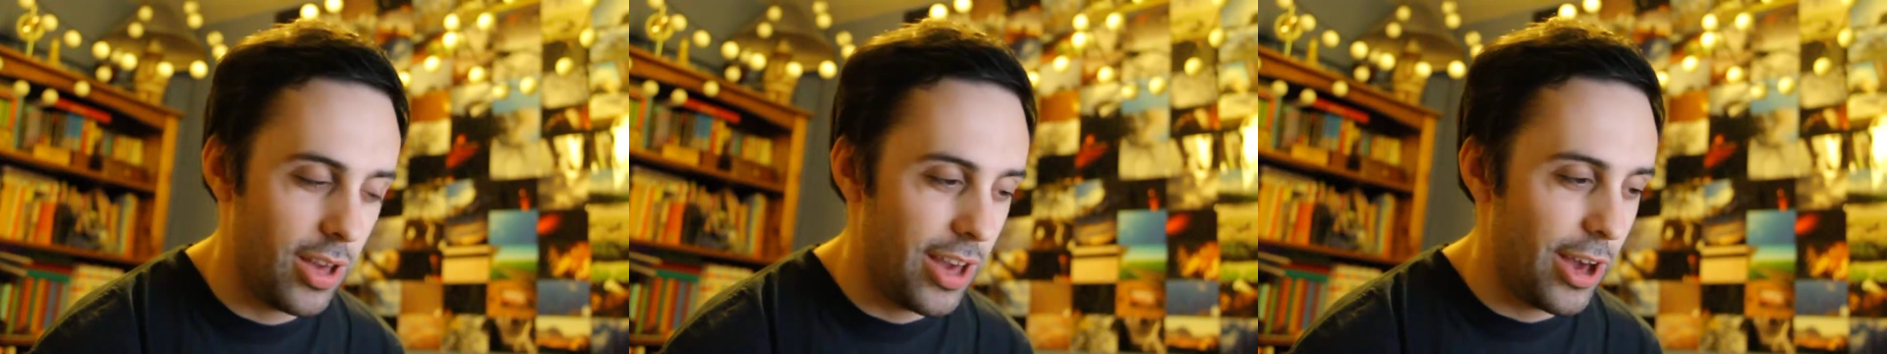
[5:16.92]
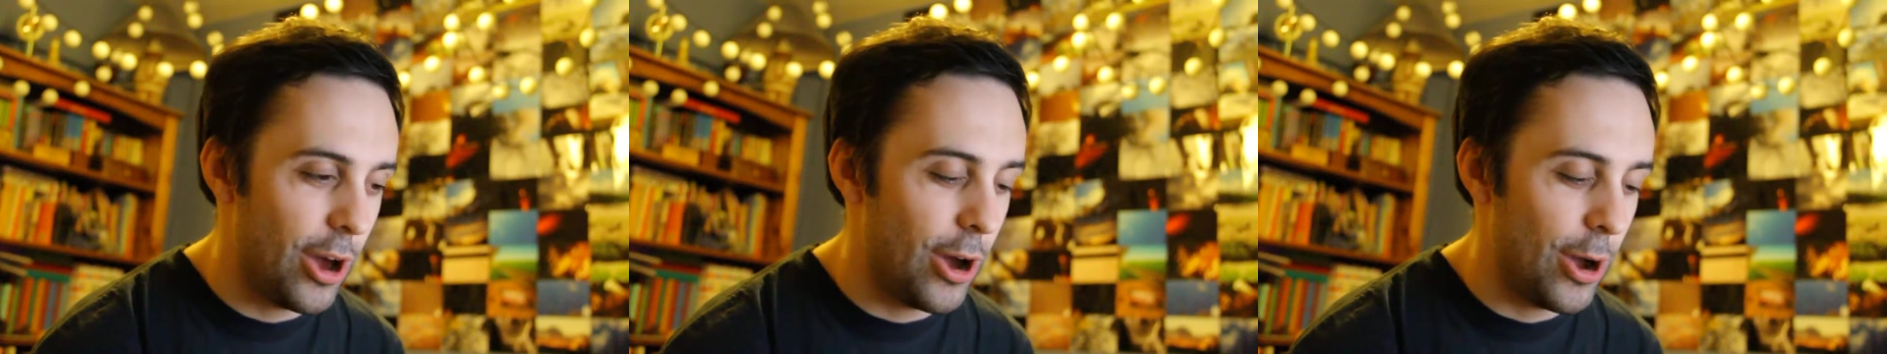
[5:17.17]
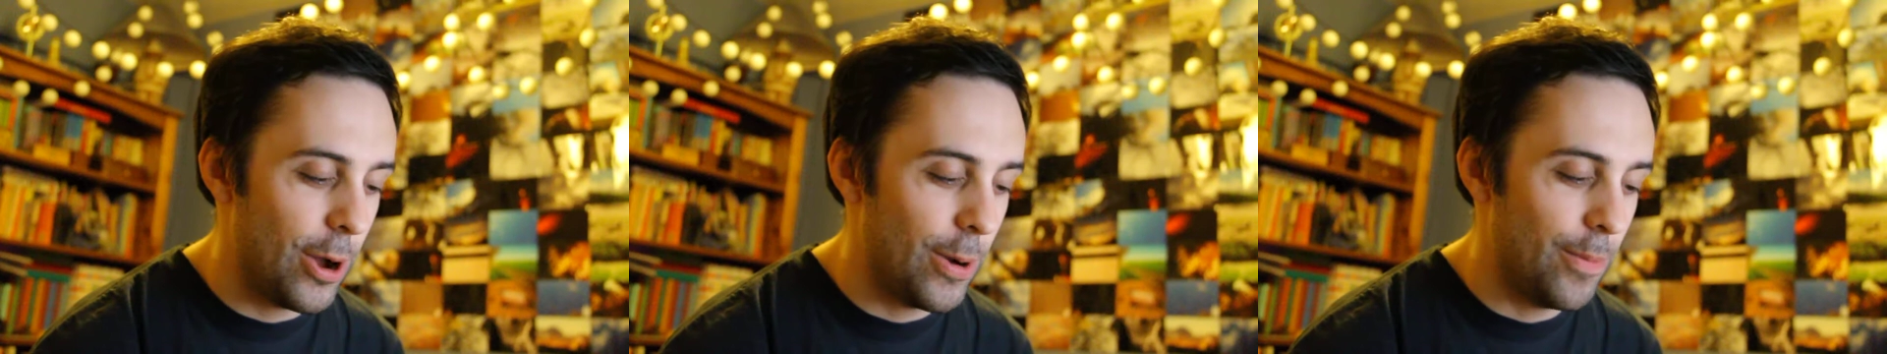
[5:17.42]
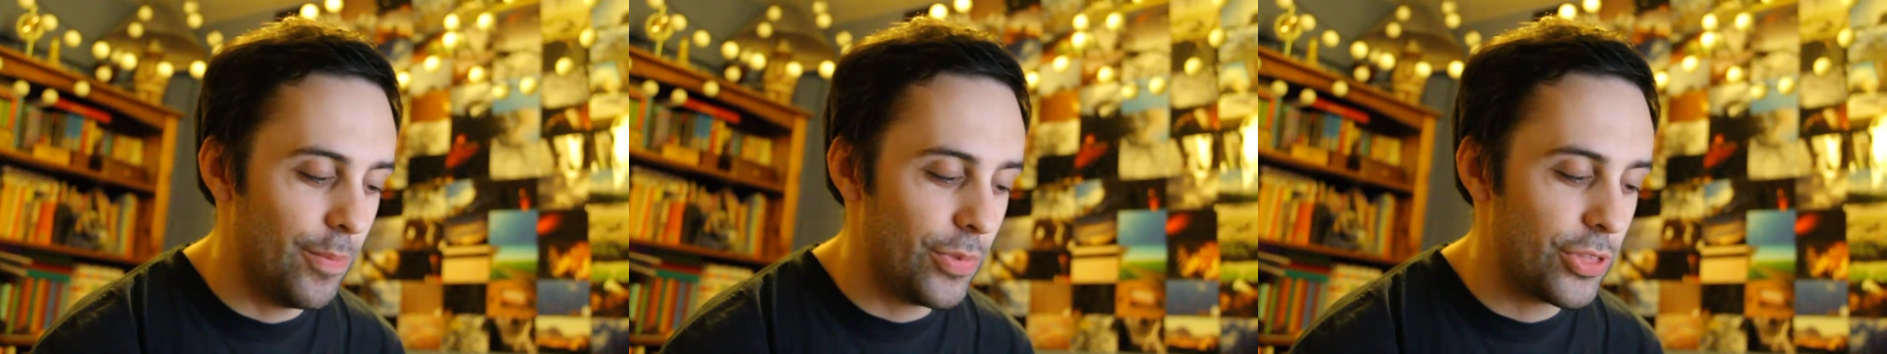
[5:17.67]

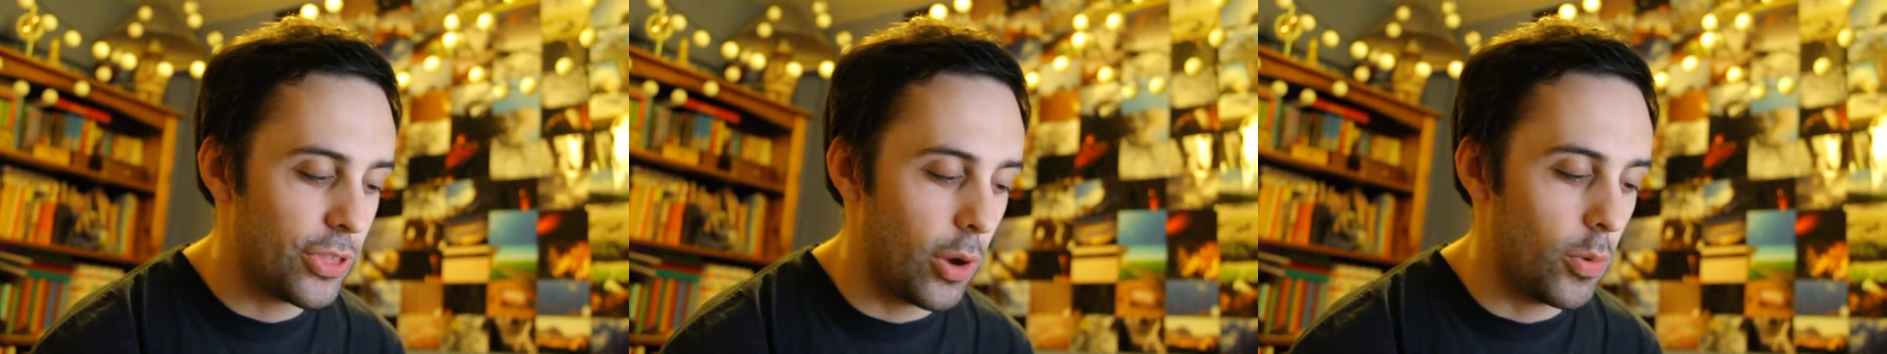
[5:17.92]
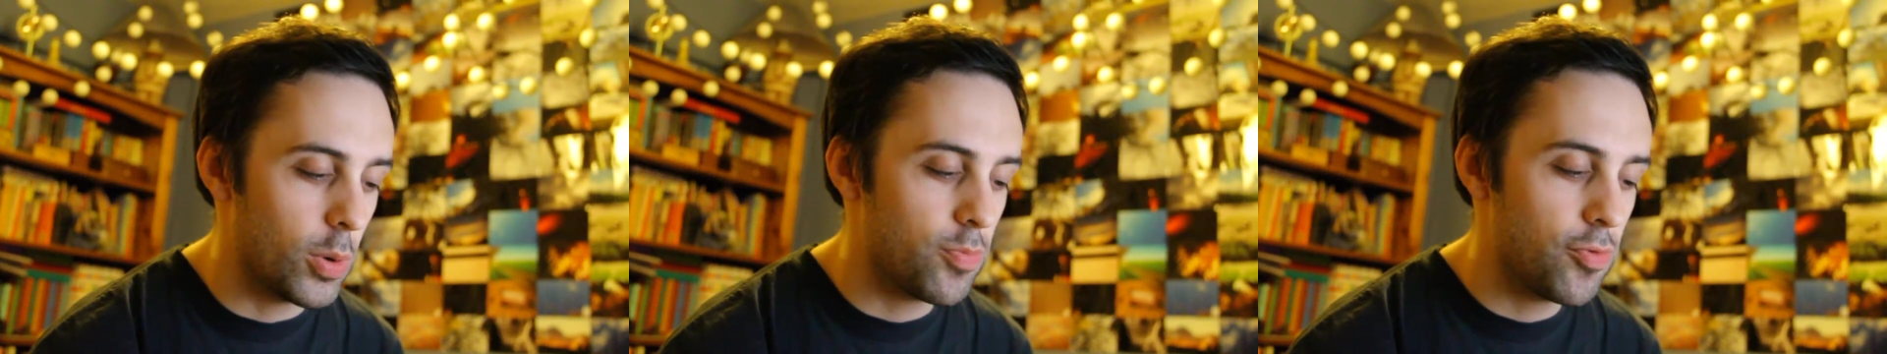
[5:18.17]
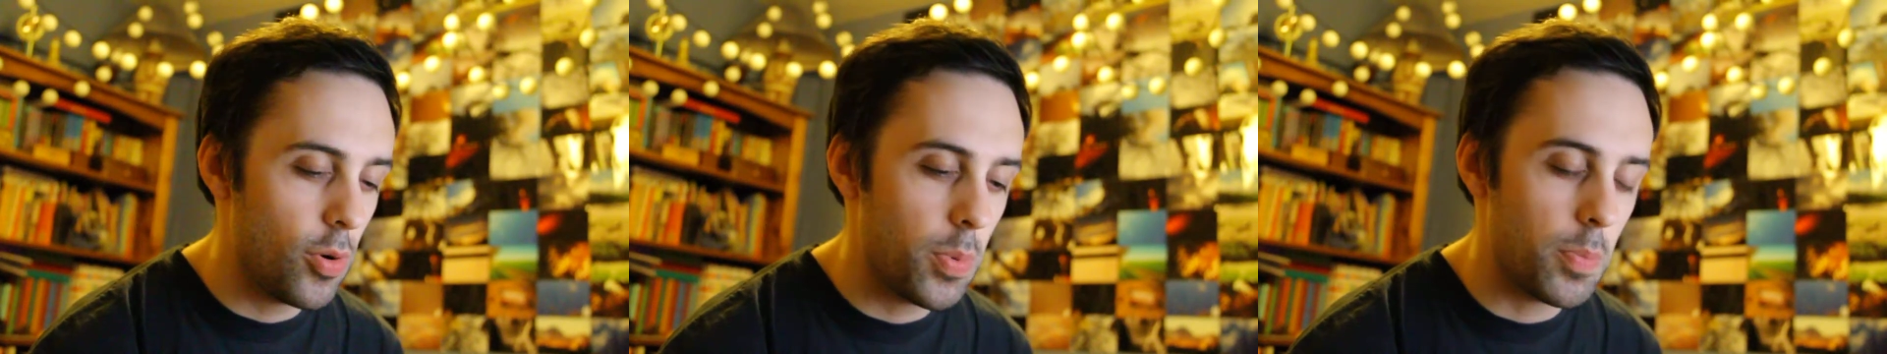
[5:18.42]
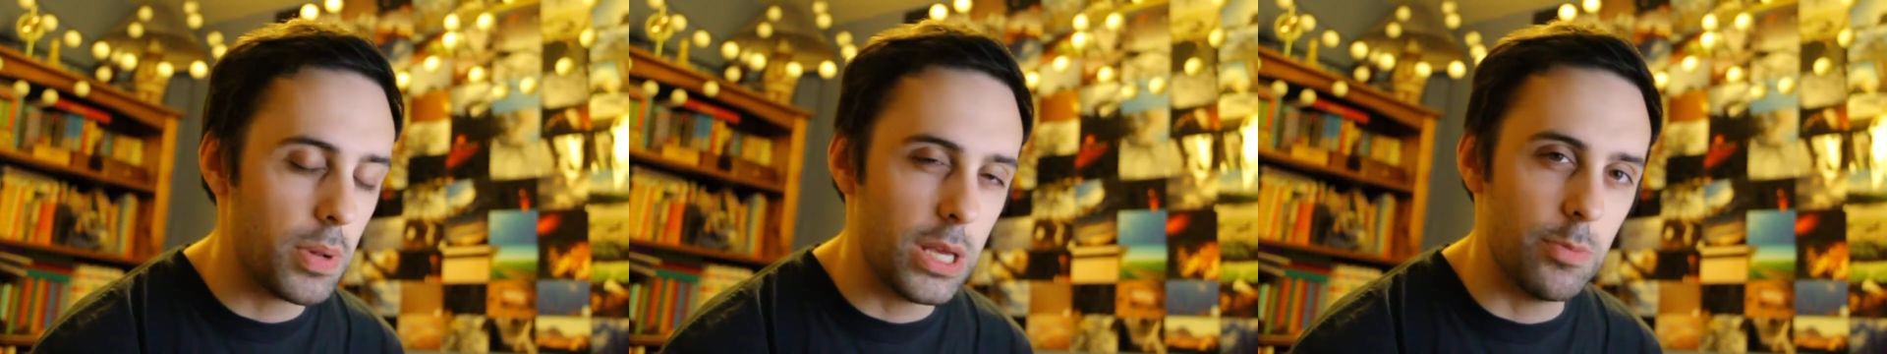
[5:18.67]
So it'll
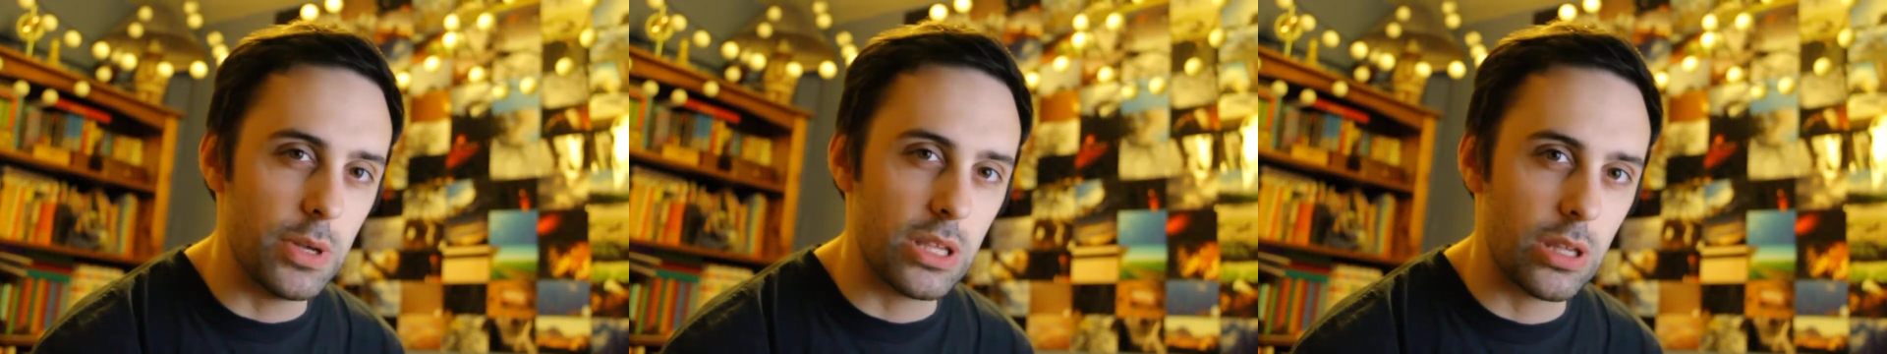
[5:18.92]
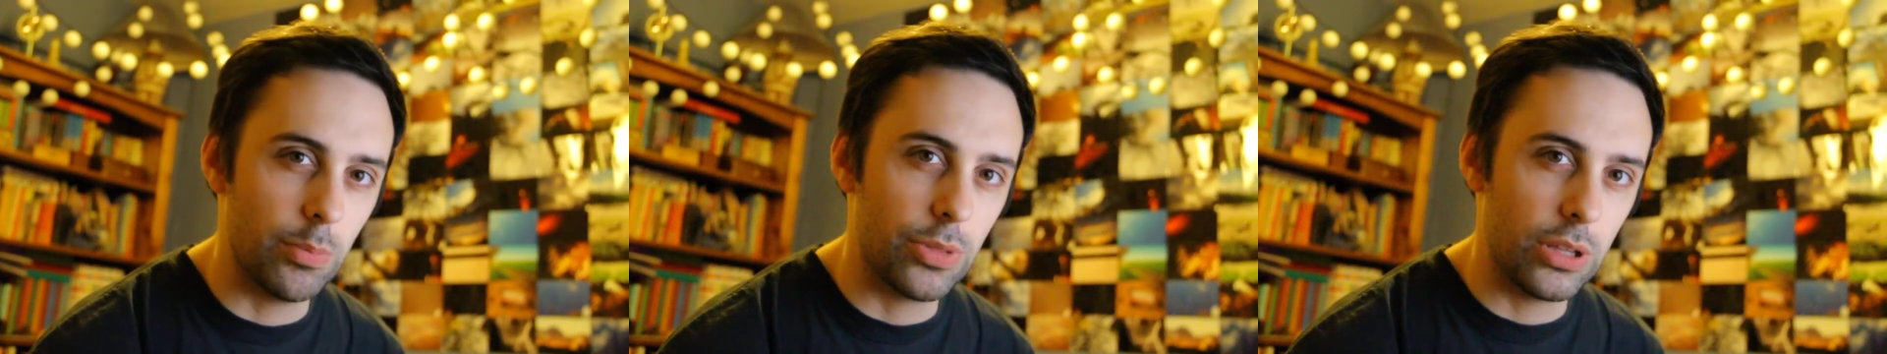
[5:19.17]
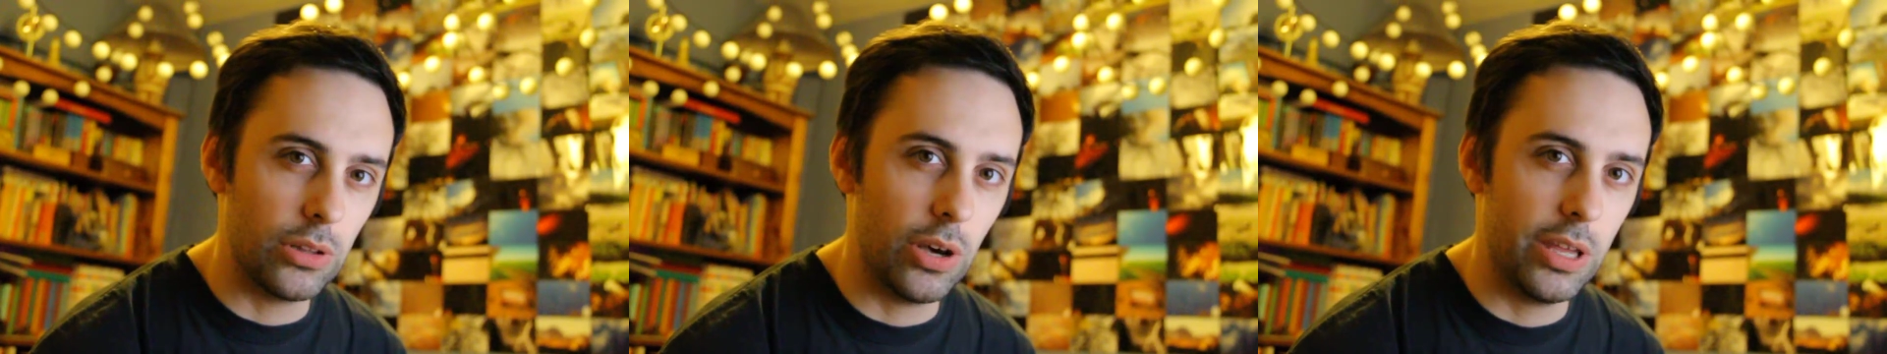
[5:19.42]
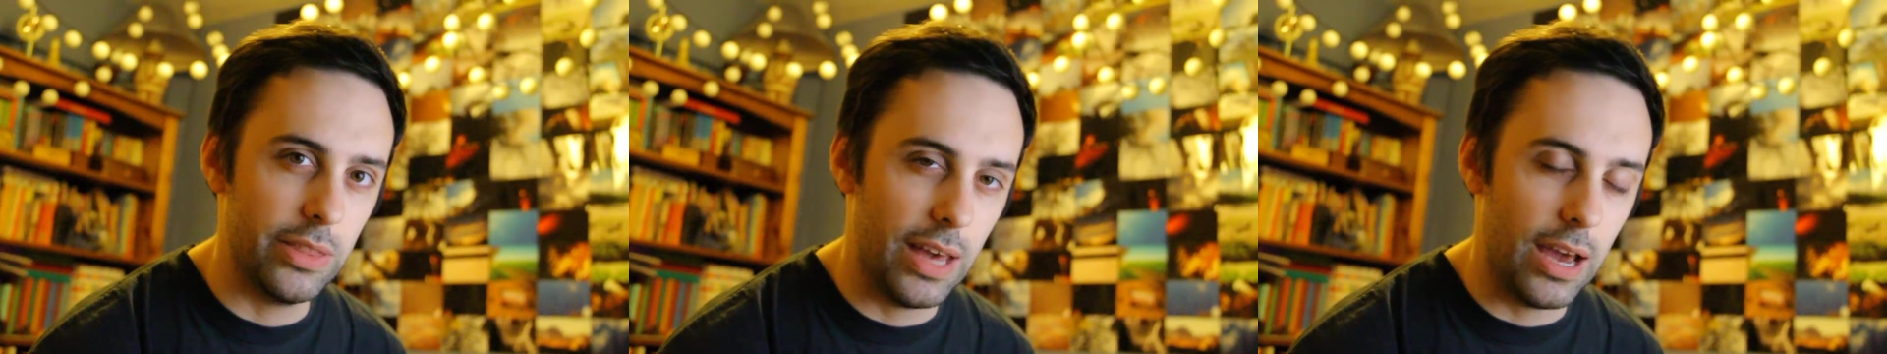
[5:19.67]
probably be something
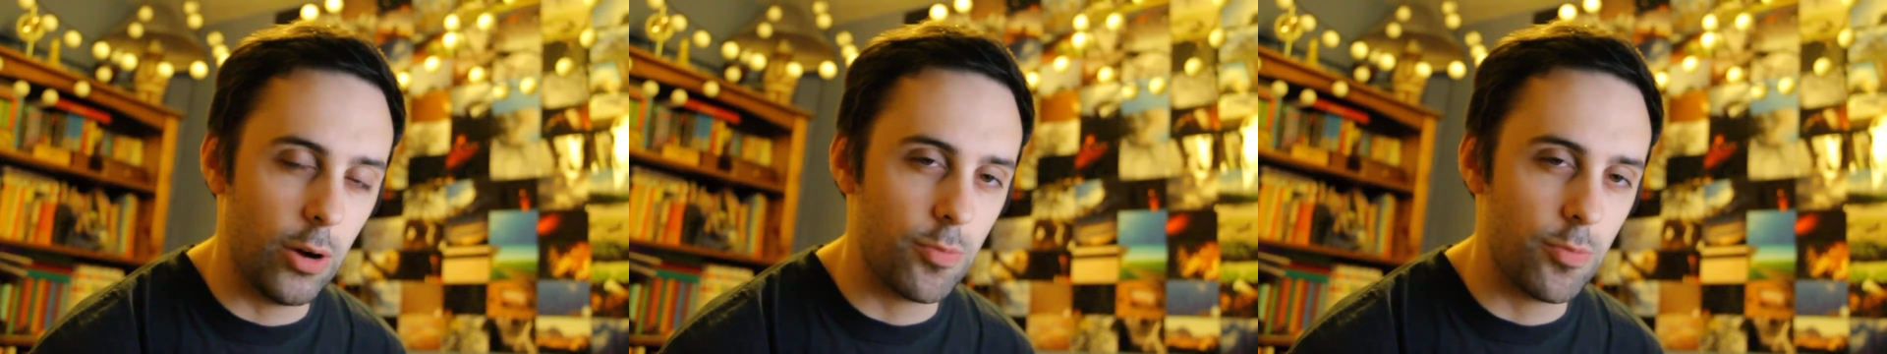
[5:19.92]
like that.